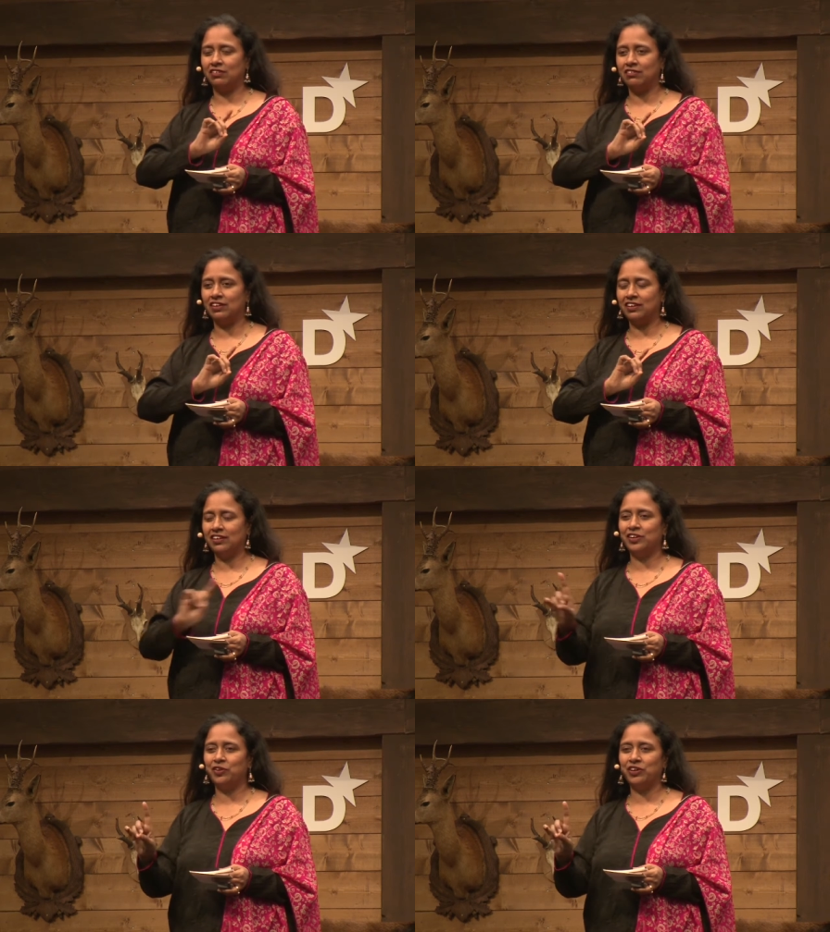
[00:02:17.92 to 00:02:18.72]

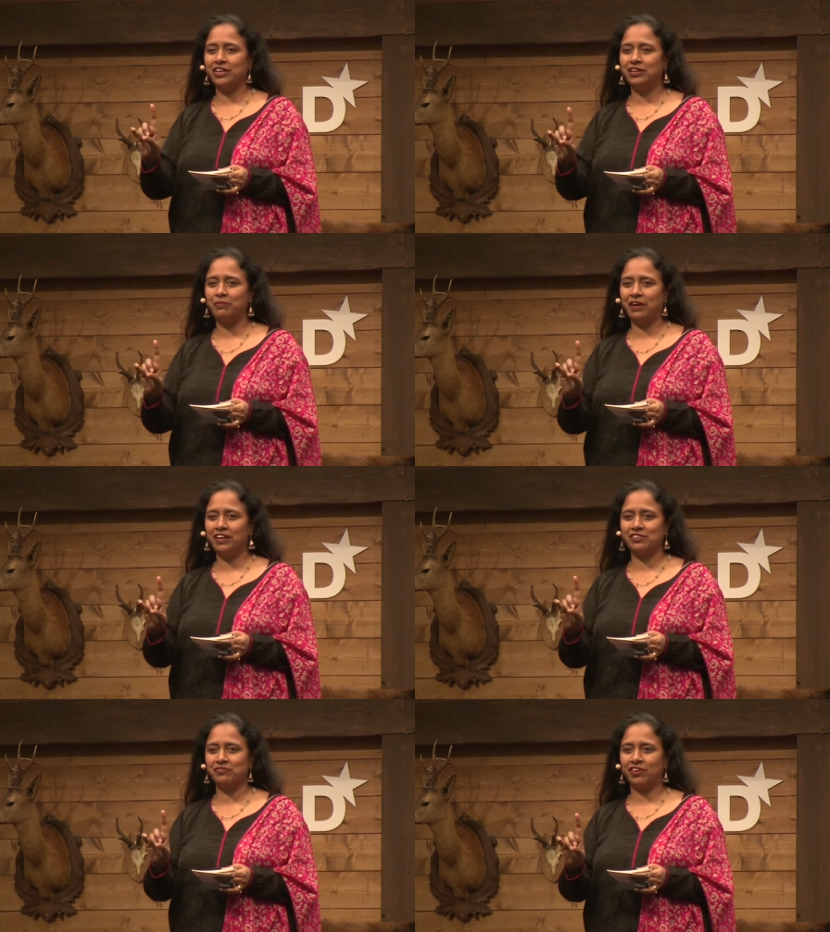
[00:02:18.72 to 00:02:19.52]
uh, you know,
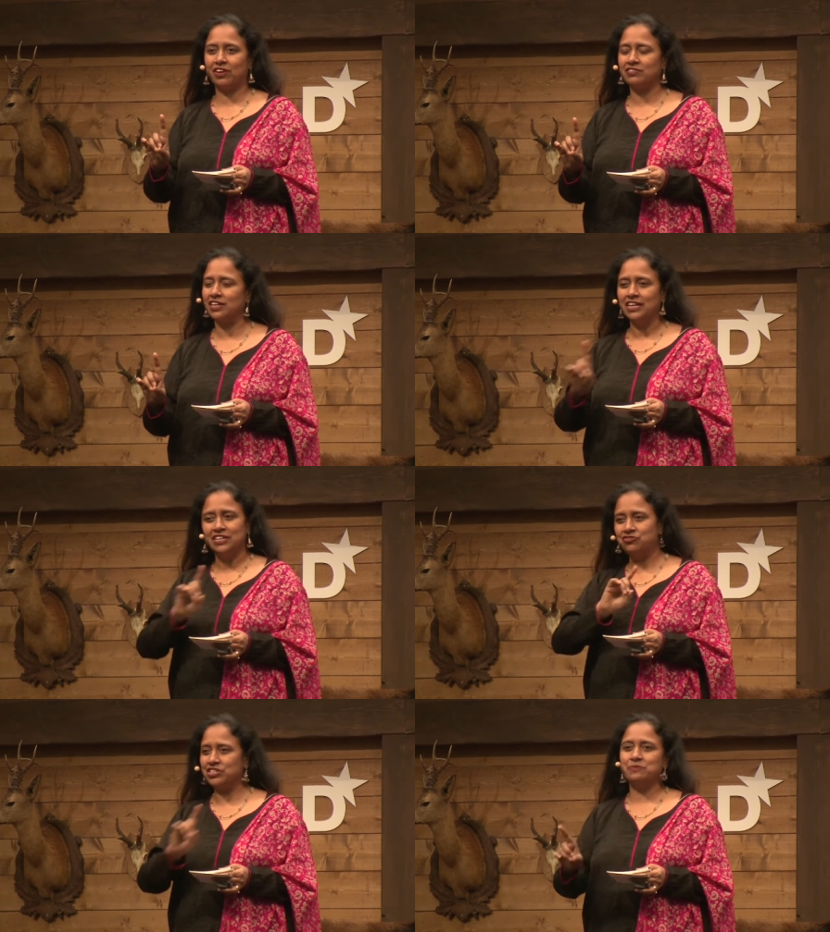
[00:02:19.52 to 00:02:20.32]
independence for us
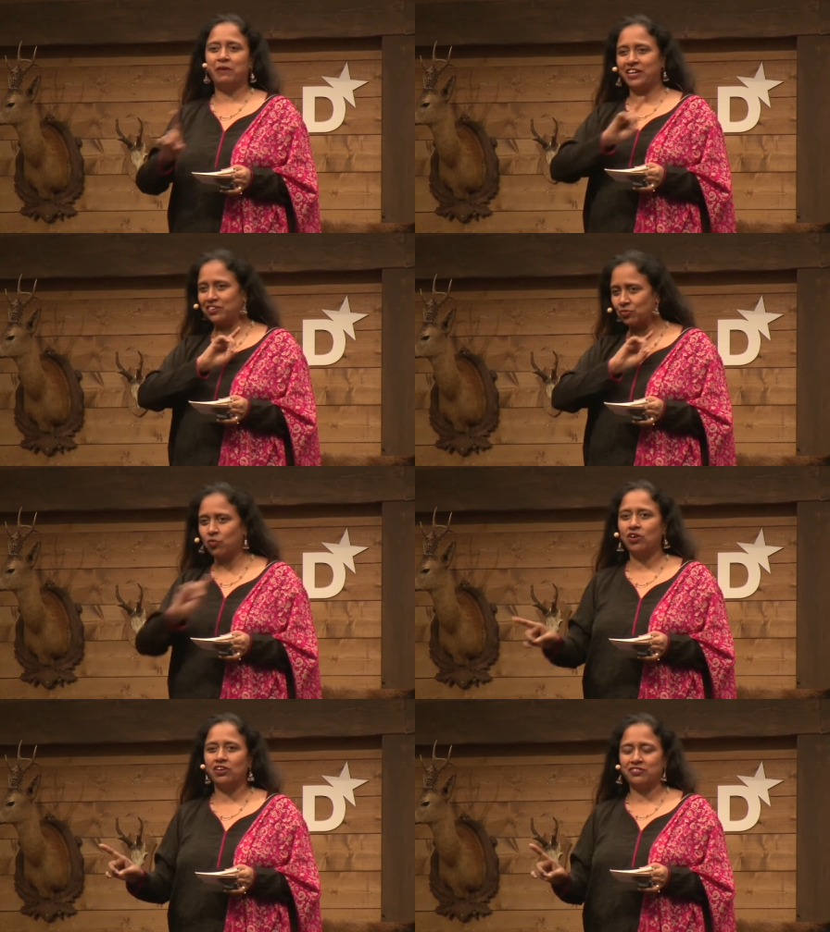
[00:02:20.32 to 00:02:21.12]
just by his
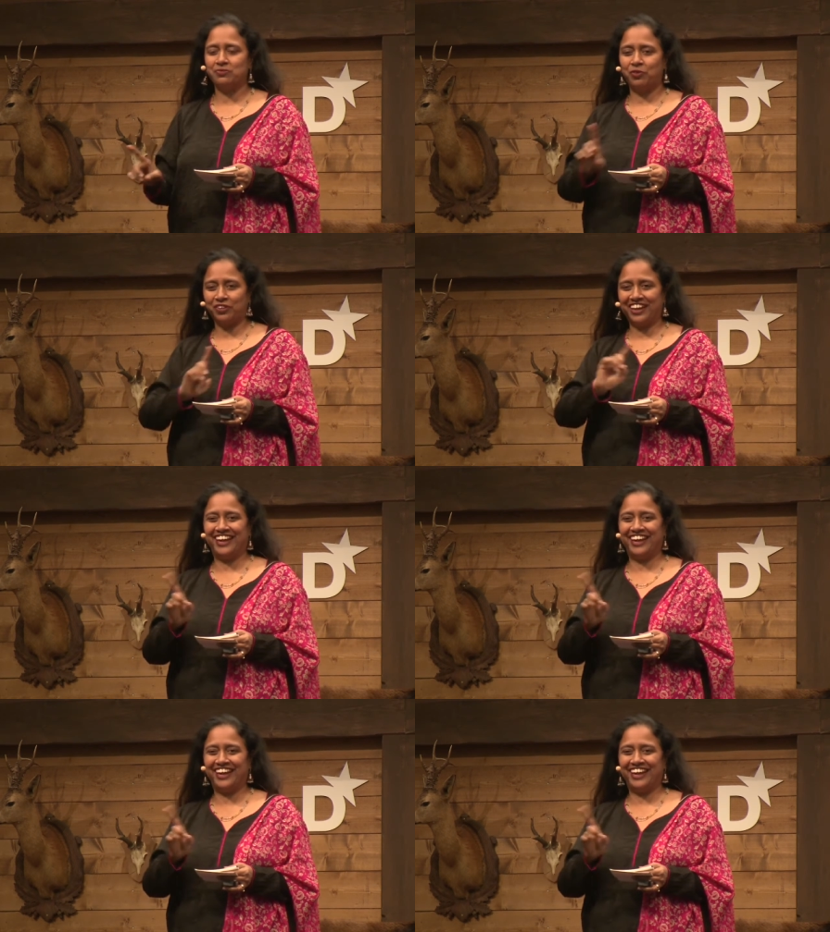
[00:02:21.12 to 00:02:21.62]
words more than